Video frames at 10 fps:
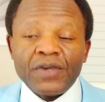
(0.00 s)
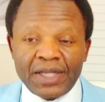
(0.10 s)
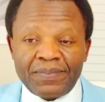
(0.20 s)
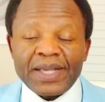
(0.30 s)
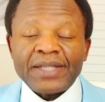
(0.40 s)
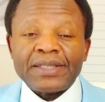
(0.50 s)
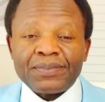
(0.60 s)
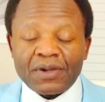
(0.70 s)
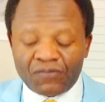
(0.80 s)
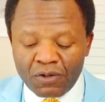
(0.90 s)
Philippians
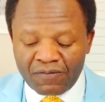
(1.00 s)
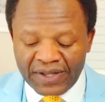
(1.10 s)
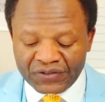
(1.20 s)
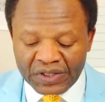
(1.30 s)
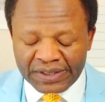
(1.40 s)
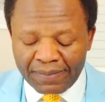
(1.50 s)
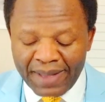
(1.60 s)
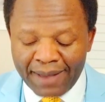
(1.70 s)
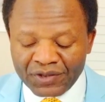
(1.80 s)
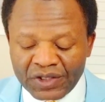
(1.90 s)
chapter 4, verse 6, the
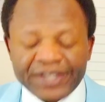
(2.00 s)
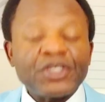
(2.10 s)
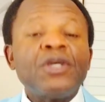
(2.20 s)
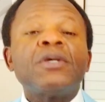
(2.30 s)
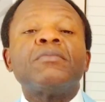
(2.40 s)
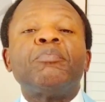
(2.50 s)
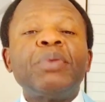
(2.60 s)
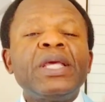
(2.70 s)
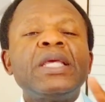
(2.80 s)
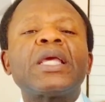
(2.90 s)
Bible says,
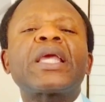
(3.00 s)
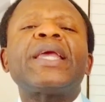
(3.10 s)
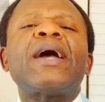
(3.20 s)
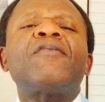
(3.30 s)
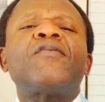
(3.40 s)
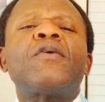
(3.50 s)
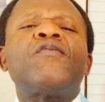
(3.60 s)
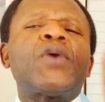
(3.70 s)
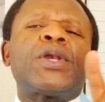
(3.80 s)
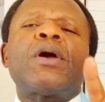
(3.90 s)
be
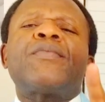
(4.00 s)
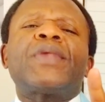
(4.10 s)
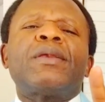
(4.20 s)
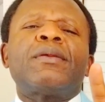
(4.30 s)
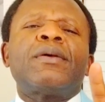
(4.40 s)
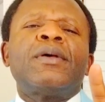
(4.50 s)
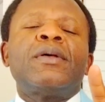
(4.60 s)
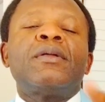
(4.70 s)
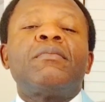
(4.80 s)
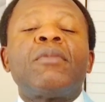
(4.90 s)
careful for nothing,
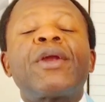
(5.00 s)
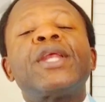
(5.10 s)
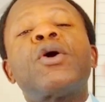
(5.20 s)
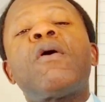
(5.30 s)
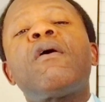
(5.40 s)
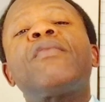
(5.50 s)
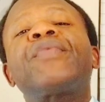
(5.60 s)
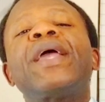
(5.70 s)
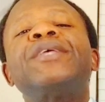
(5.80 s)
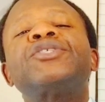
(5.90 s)
but in all
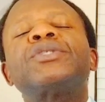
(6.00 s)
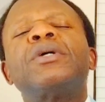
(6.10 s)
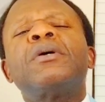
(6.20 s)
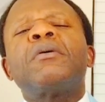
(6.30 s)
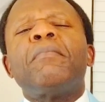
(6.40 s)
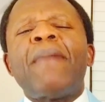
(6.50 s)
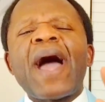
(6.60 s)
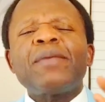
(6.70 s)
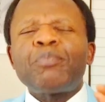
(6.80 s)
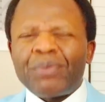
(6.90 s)
things,
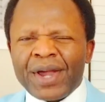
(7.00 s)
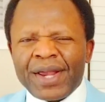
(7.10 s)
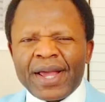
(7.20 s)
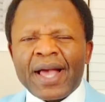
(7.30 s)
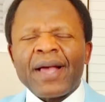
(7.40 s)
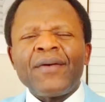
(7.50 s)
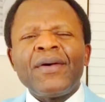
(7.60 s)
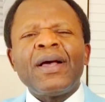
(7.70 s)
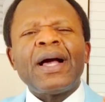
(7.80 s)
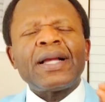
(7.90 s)
by prayer
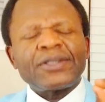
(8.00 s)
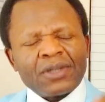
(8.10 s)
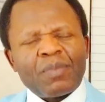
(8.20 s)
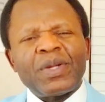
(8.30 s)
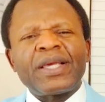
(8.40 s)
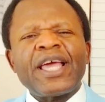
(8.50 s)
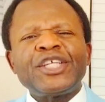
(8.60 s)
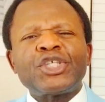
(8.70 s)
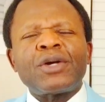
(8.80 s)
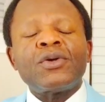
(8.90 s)
and
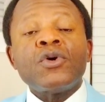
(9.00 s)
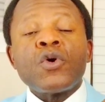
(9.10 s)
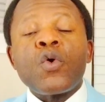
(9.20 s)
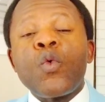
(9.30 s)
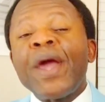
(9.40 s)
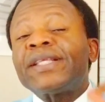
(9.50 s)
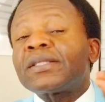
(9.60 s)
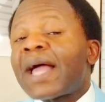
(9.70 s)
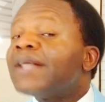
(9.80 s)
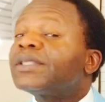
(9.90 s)
supplication,
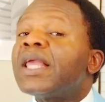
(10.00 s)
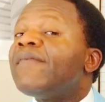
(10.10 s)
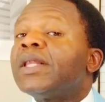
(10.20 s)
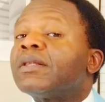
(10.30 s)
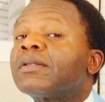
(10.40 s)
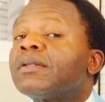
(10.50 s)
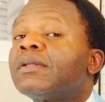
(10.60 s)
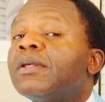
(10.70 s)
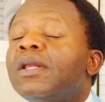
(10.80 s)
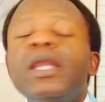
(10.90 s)
with thanksgiving,
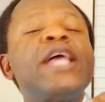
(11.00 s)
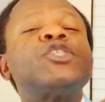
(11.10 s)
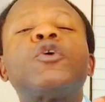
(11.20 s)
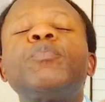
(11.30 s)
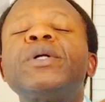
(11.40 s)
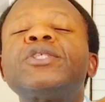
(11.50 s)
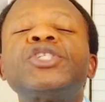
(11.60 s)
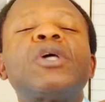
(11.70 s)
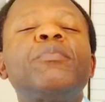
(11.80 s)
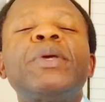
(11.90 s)
let your
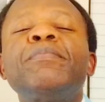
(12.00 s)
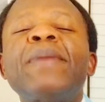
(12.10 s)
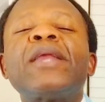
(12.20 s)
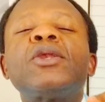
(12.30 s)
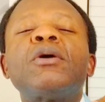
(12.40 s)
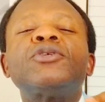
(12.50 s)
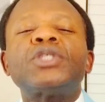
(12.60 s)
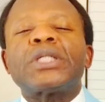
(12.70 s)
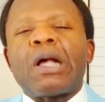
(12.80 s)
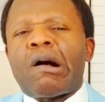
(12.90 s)
petition be made
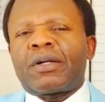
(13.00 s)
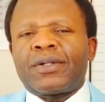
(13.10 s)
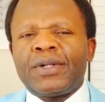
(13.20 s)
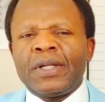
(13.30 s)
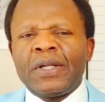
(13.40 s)
known to God.